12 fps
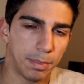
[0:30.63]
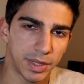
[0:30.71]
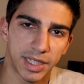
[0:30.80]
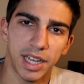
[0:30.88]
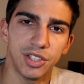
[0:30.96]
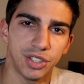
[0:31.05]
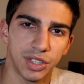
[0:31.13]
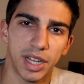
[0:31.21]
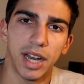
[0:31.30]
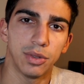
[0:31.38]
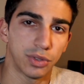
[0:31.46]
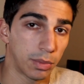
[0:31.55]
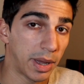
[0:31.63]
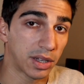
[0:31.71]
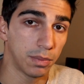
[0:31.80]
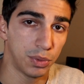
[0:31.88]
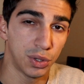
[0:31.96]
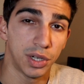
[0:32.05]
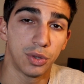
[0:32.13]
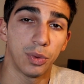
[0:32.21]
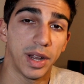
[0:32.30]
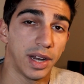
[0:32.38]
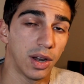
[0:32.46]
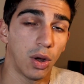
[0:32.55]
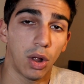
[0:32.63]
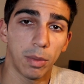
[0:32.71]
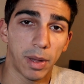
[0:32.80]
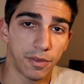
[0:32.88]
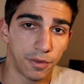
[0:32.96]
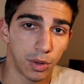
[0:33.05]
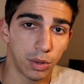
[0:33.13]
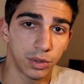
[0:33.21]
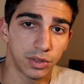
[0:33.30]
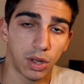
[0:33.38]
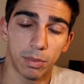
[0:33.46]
application that I use on my computer to edit all my photos,